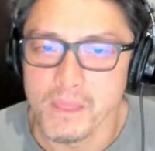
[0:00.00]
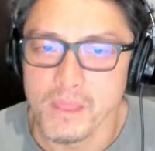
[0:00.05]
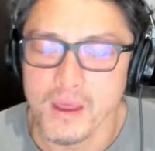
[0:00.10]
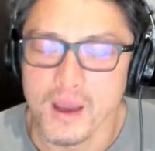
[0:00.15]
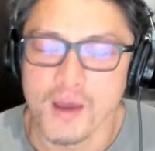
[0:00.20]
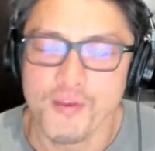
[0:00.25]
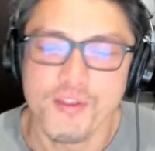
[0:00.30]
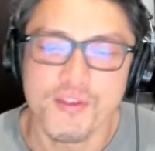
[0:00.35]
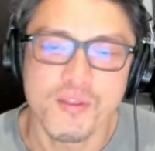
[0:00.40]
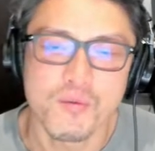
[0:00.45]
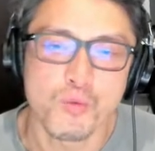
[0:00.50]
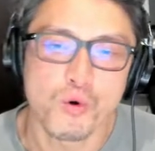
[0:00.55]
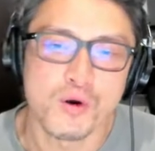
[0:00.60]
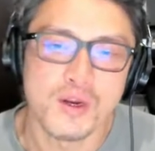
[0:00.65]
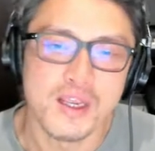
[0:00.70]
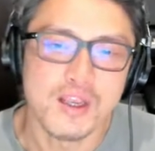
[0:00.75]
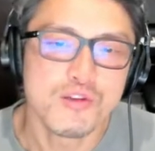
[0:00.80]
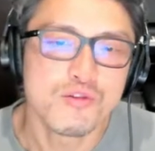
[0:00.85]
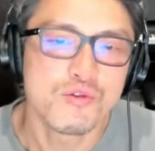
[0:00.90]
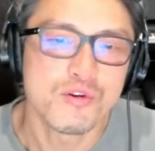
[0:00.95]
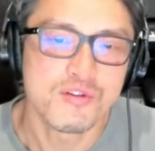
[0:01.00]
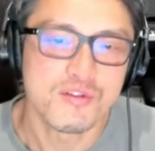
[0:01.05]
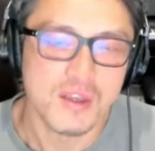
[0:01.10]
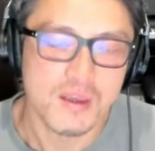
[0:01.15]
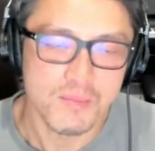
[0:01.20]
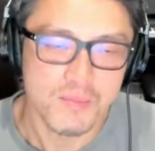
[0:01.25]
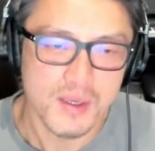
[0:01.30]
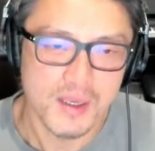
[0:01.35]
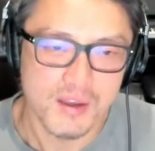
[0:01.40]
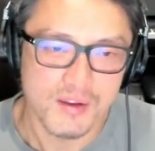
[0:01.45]
I think the more interesting
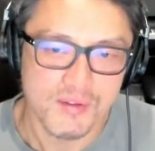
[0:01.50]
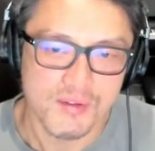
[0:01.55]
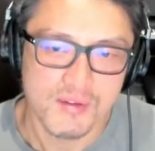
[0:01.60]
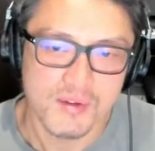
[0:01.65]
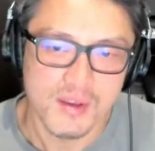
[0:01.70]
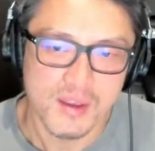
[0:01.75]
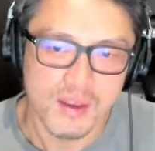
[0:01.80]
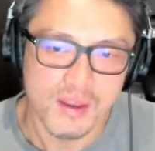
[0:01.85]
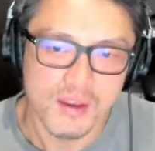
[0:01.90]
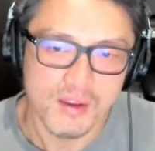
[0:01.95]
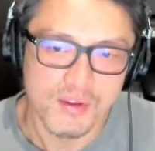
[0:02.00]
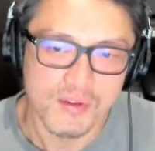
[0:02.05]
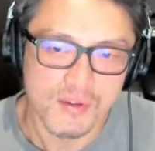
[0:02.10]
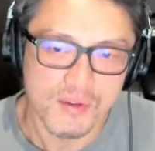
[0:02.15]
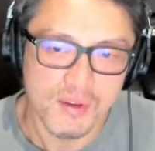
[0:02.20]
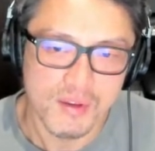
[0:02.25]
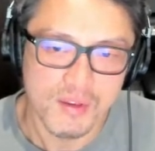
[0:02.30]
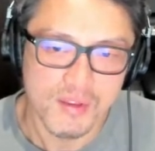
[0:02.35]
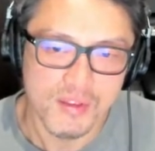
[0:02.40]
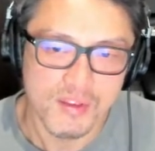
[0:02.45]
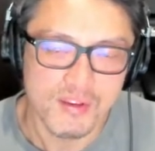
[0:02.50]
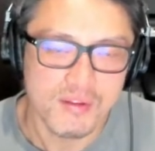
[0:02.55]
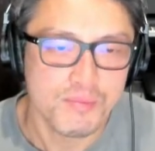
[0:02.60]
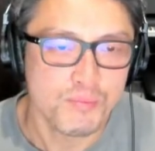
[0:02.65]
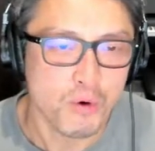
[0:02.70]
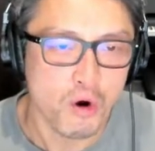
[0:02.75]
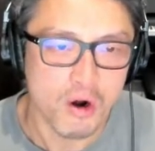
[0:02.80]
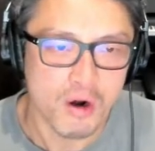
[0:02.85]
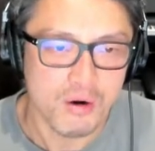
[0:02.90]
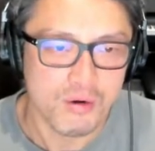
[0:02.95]
piece is this
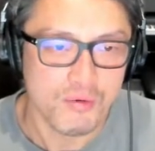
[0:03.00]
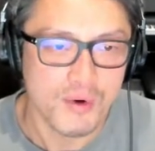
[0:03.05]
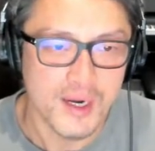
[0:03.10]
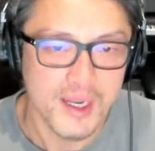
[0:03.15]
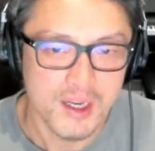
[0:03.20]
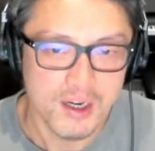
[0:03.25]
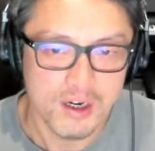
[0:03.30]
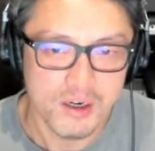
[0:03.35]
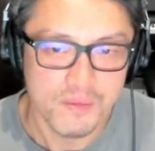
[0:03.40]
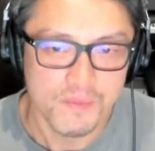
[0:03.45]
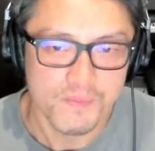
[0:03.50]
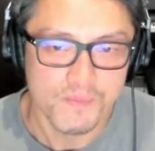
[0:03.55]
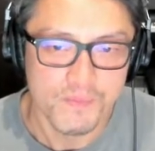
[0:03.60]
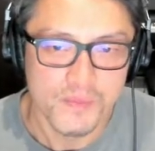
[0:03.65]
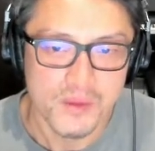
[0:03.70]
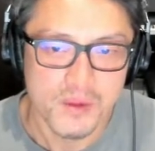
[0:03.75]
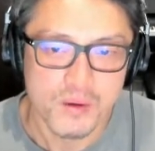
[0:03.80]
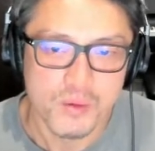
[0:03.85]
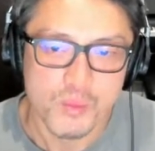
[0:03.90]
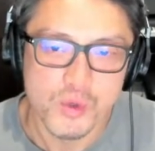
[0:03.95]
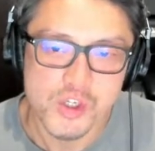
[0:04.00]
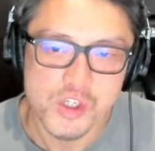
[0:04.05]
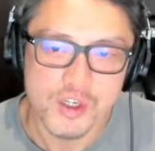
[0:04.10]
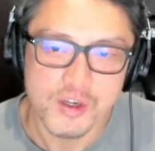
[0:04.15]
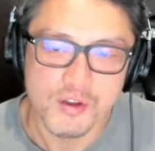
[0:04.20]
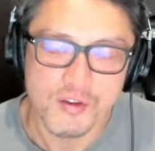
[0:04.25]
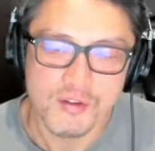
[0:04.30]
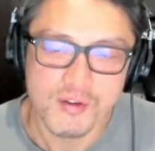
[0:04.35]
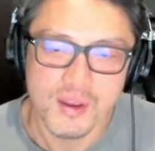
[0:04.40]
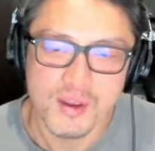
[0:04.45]
part right here, which
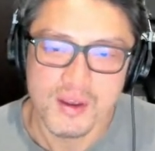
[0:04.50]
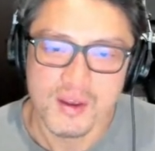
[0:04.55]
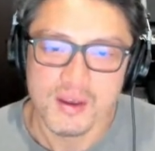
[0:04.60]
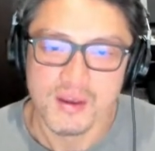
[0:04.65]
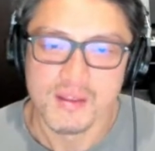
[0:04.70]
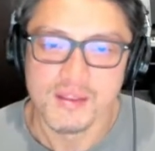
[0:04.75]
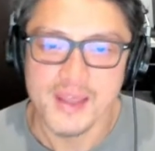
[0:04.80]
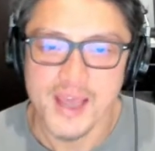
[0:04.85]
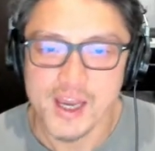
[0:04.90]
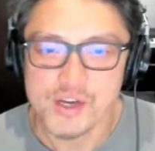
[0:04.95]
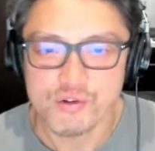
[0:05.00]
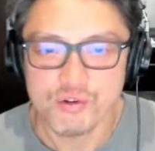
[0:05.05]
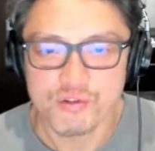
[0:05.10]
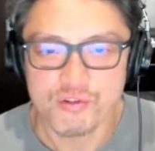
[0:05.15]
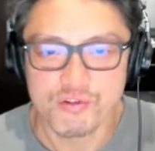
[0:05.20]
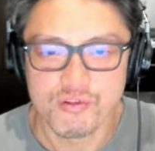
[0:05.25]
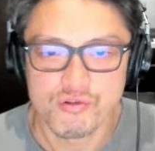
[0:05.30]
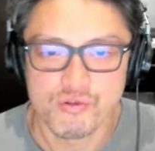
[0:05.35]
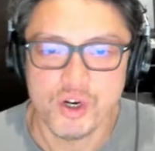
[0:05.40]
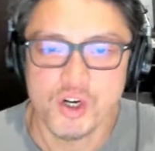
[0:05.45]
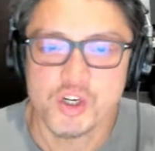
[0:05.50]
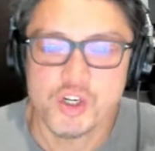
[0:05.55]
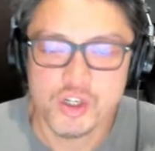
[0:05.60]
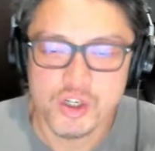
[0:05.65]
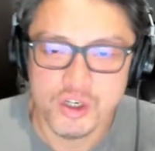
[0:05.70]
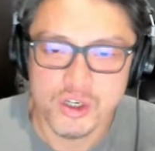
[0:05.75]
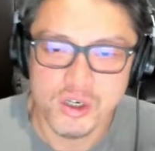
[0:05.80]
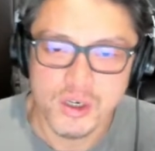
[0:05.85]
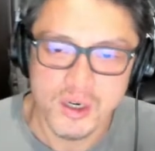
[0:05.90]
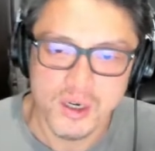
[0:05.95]
is the actual
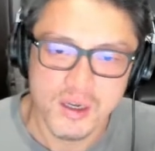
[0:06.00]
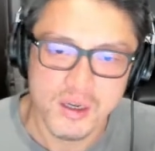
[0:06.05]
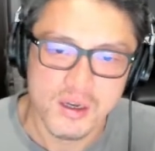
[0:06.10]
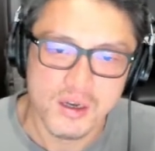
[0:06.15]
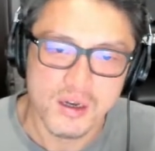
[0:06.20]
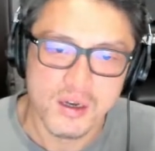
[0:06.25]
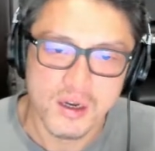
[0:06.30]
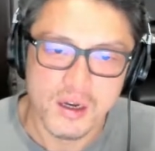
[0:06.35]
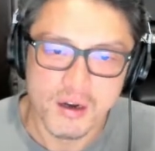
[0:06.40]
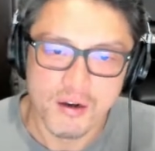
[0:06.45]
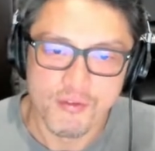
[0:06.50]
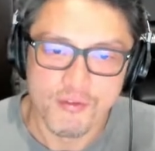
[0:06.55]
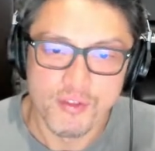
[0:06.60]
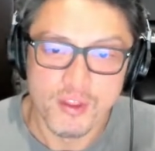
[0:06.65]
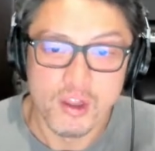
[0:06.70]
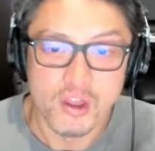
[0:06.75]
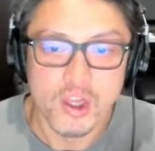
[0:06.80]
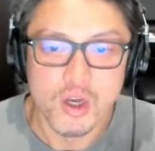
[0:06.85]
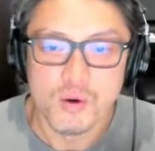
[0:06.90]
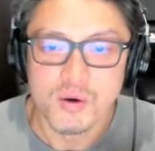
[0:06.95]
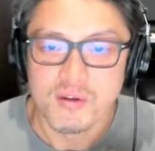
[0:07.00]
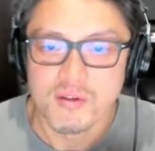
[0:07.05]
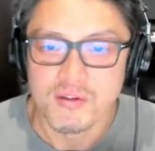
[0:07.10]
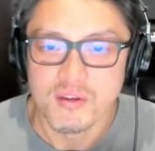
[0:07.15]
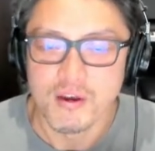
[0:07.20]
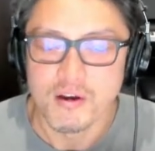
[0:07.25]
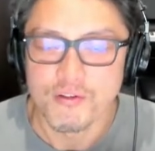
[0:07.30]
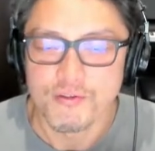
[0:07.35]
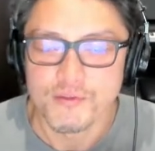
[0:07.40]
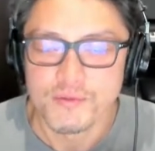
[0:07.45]
structure of the loan
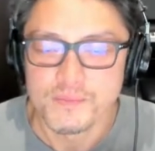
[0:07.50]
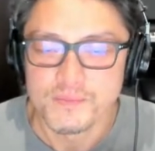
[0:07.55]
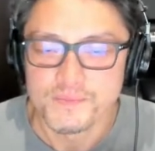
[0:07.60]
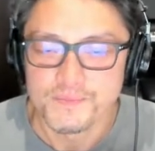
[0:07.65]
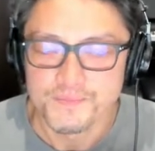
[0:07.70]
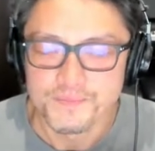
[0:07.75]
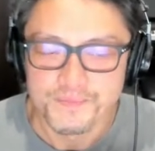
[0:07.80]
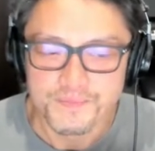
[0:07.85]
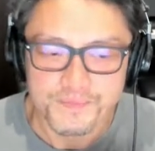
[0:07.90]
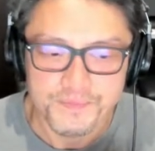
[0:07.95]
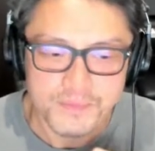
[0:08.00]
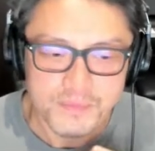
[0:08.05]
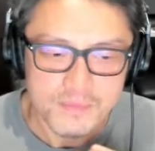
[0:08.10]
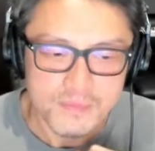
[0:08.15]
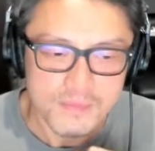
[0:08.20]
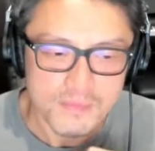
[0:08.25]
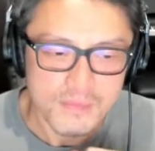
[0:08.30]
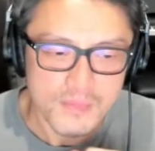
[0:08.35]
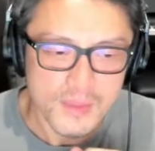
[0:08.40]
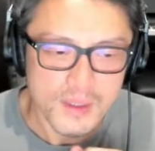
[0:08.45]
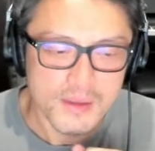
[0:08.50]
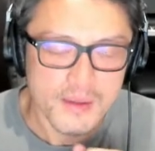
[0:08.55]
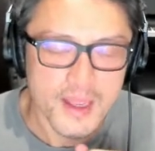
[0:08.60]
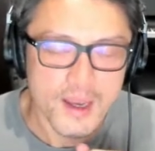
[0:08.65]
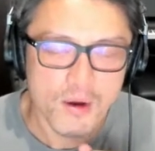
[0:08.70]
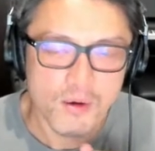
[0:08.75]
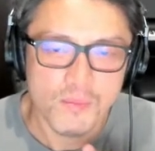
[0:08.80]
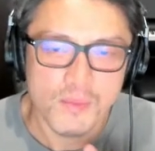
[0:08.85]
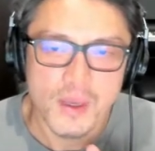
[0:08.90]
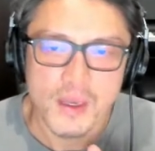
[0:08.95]
itself.
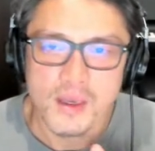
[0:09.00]
Now,